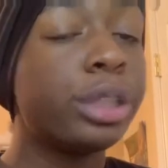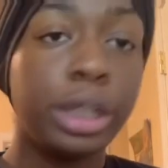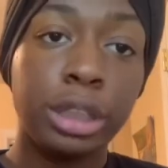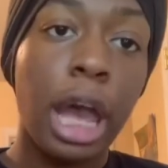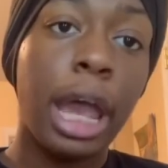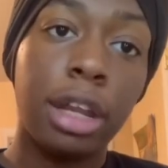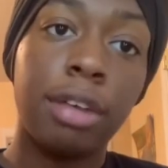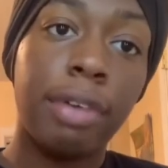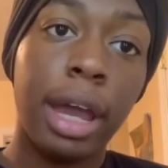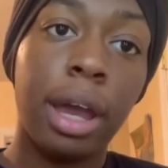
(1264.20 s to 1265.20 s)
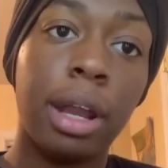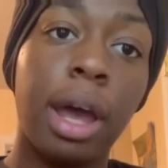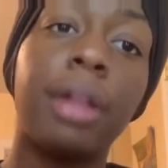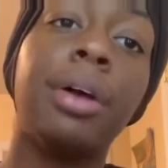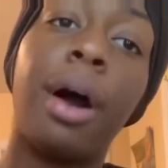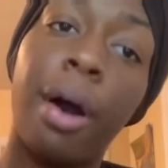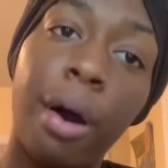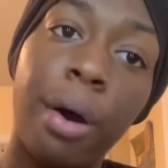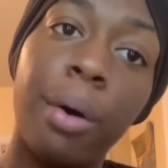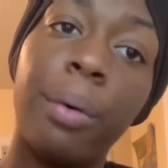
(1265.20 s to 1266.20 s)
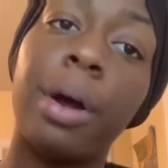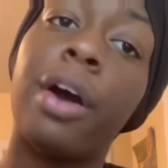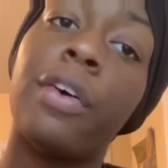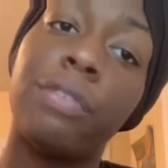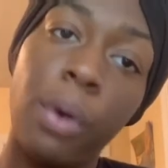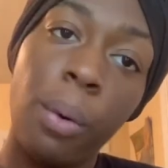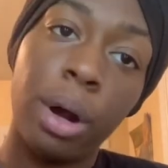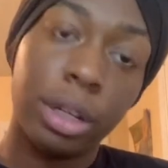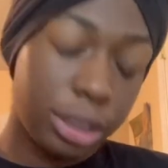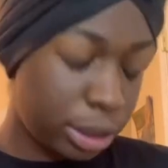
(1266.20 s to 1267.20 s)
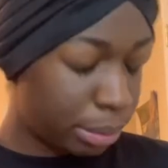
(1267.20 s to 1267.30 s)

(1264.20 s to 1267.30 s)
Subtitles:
sat in the van the whole forge.